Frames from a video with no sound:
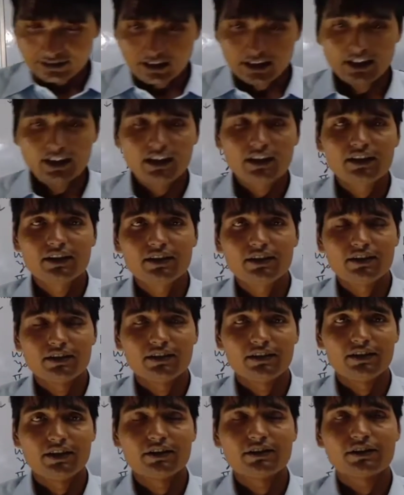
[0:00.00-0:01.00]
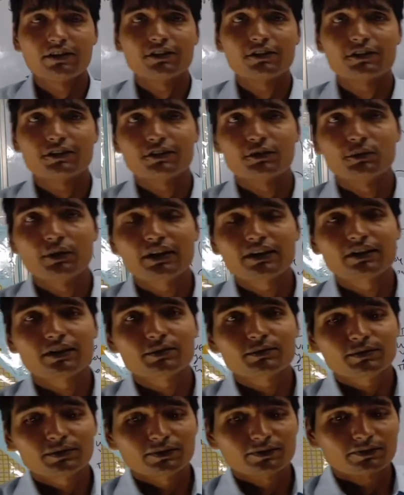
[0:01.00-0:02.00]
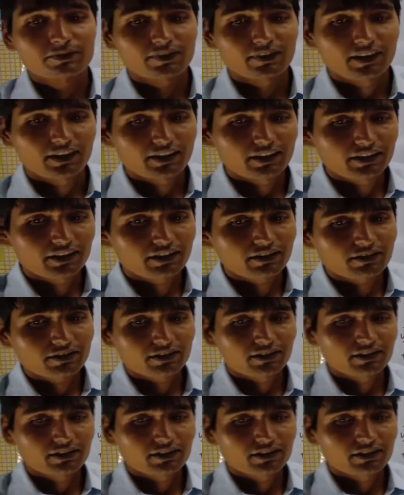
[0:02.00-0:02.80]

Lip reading: Hi learners, welcome here.